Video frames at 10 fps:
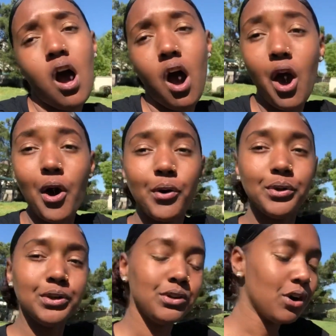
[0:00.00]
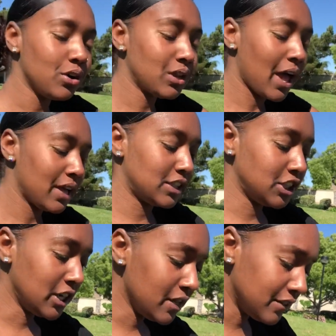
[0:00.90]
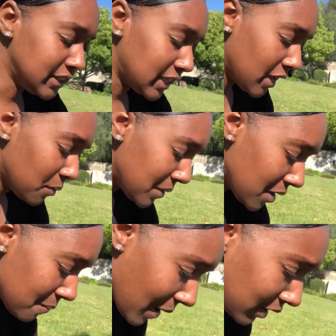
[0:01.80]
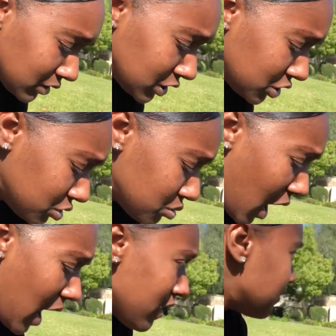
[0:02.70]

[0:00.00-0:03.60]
oh, you know, she didn't even tell me about the dude. I